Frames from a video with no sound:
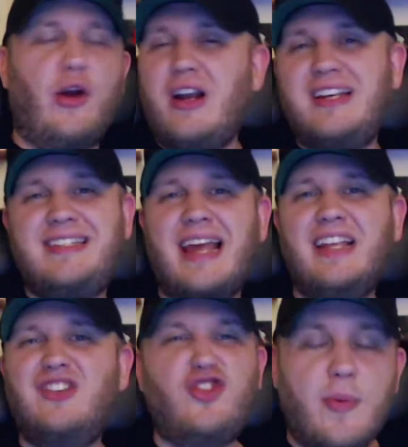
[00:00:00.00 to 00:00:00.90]

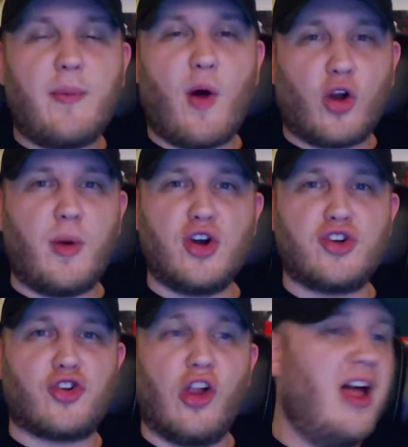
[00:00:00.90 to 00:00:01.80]
30-second Super Bowl
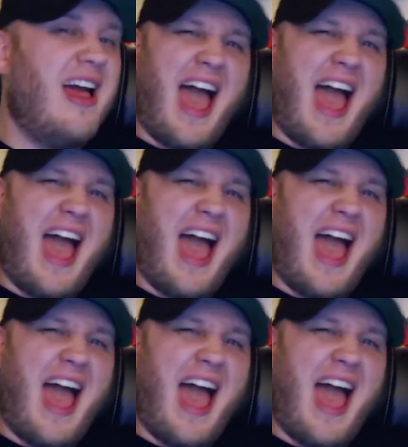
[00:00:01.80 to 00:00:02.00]
commercial.